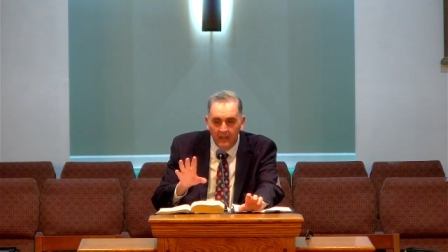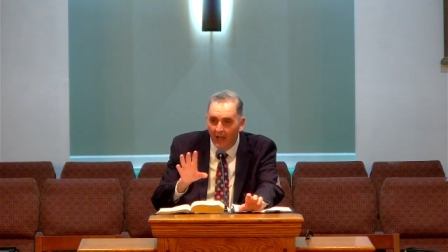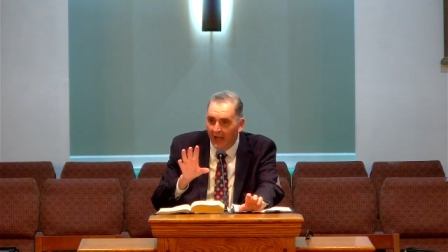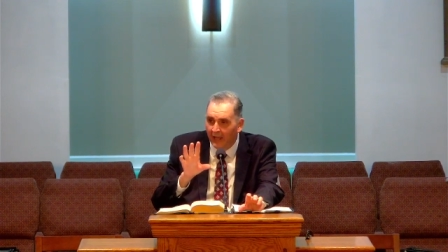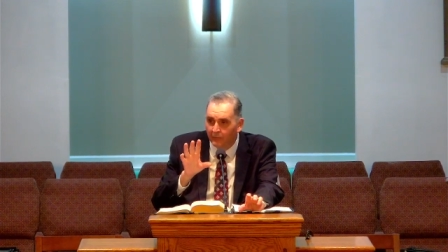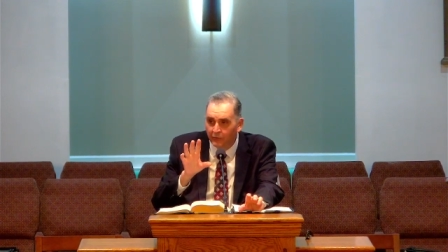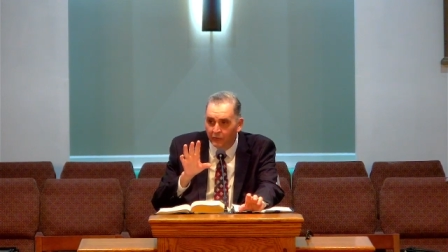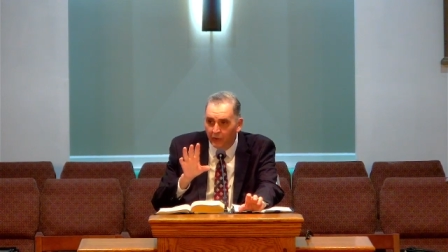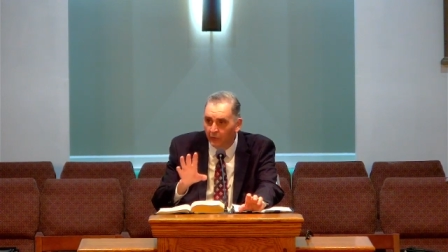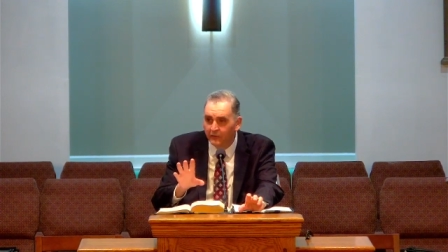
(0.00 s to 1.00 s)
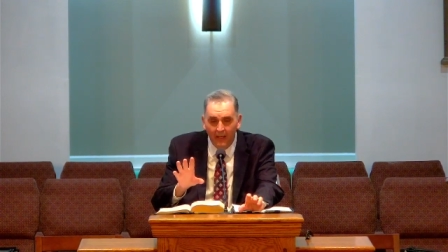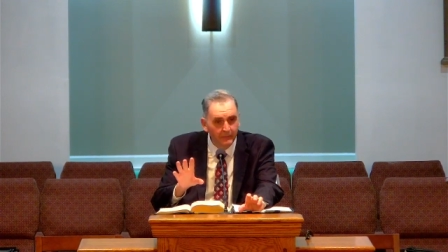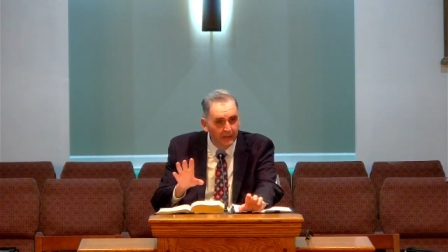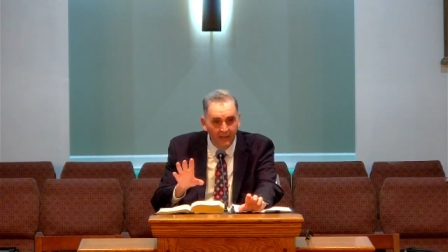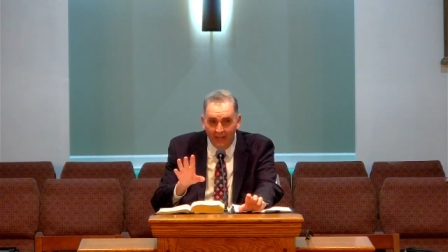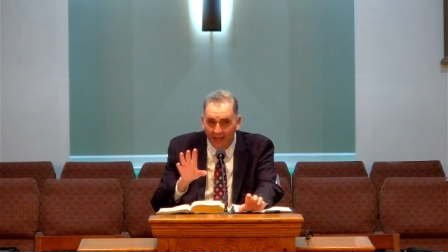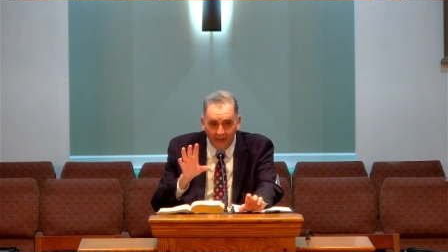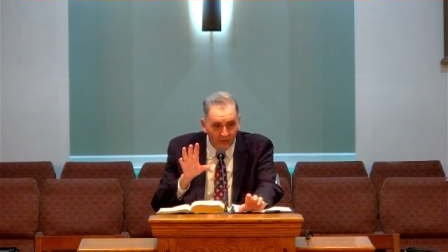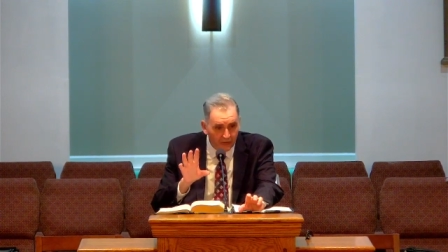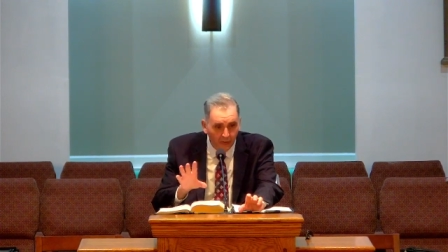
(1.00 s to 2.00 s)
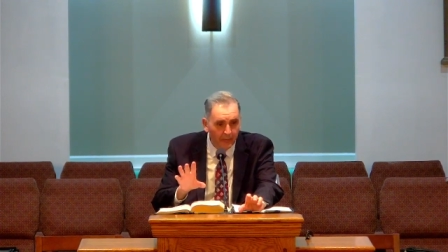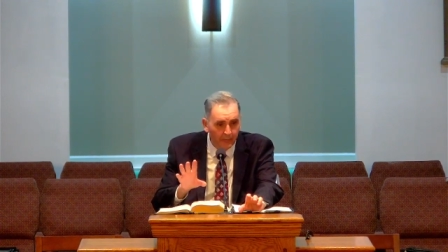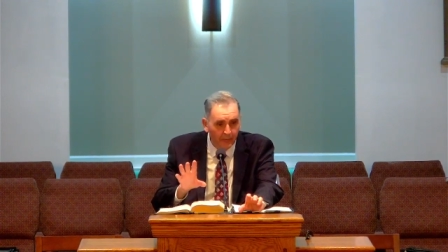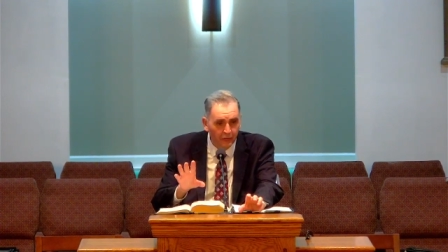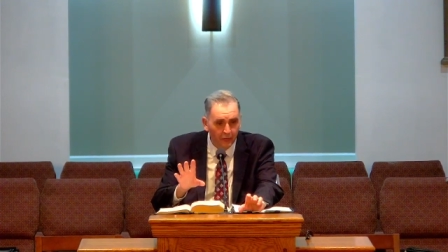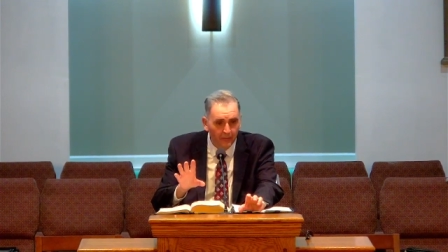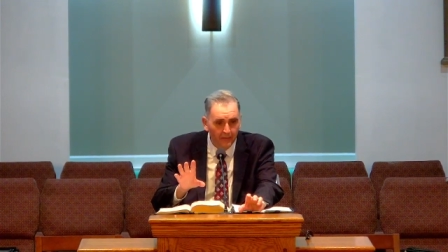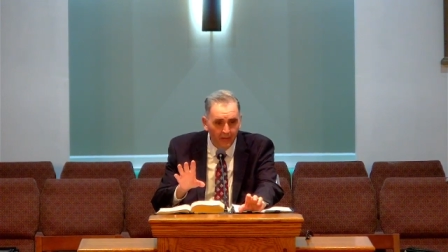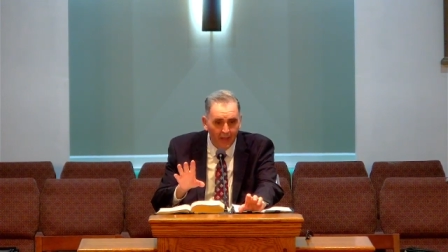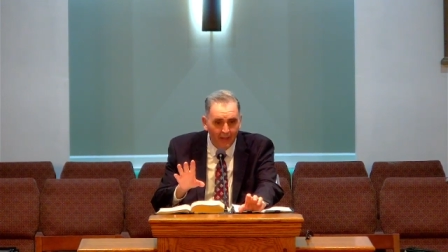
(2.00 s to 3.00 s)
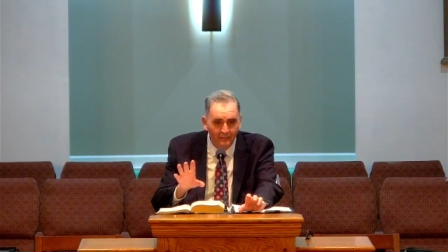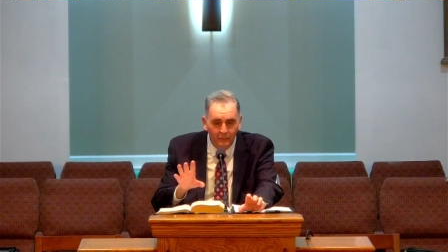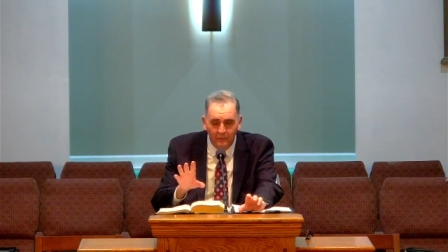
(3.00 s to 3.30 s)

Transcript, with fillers: I am so tempted, and I could still be pushed over the line,